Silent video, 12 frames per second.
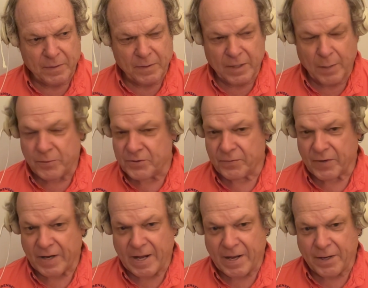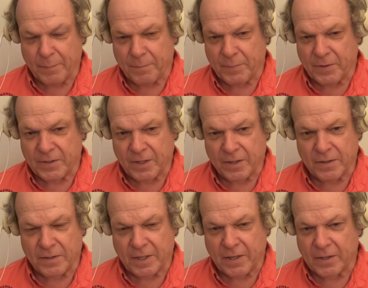And the numbers have got to add up. At the end of
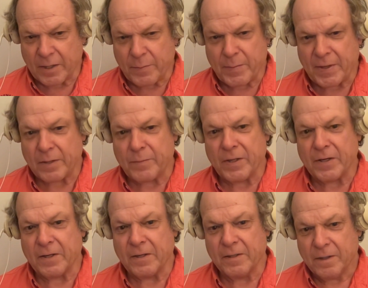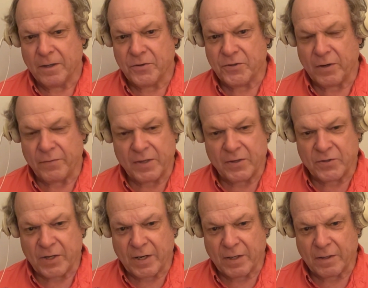the day, you got to be making money. So
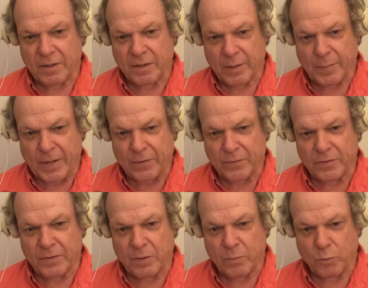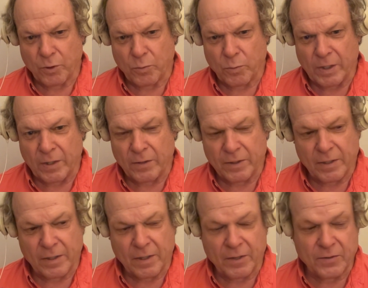everything's got to come out and work well.
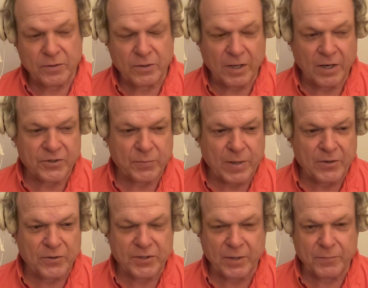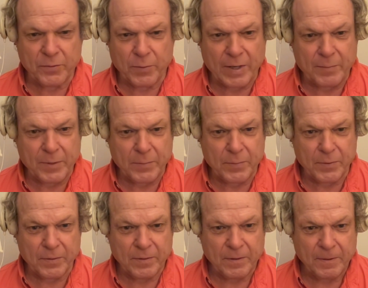And you got to surround yourself with the right
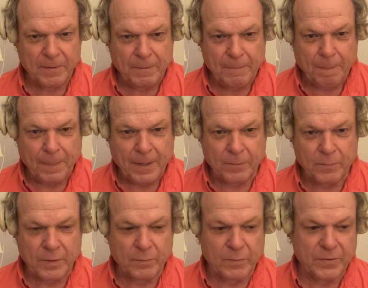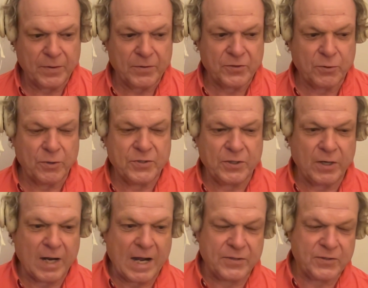people. Like with the Sorensen
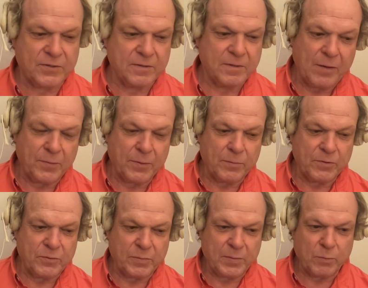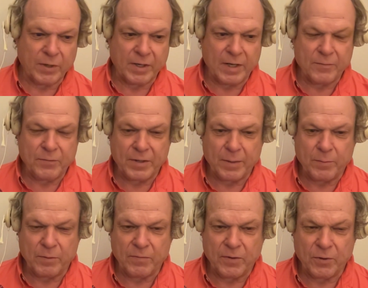Yachts effort, which we've been working on for a
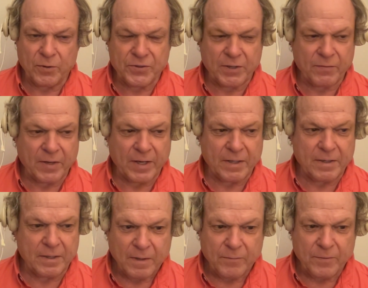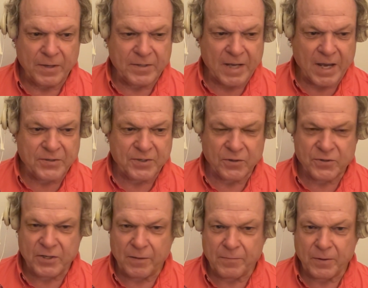number of years, I've got a fantastic
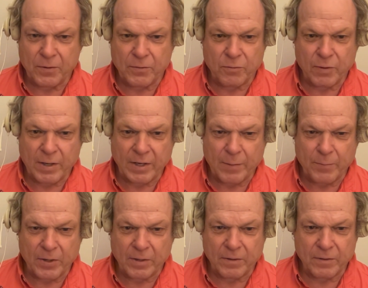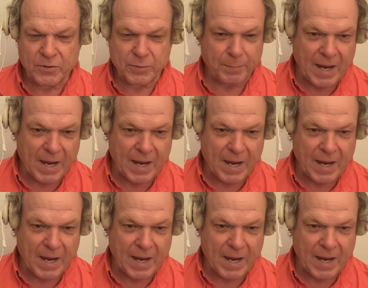CFO, Craig Emmerich. He's a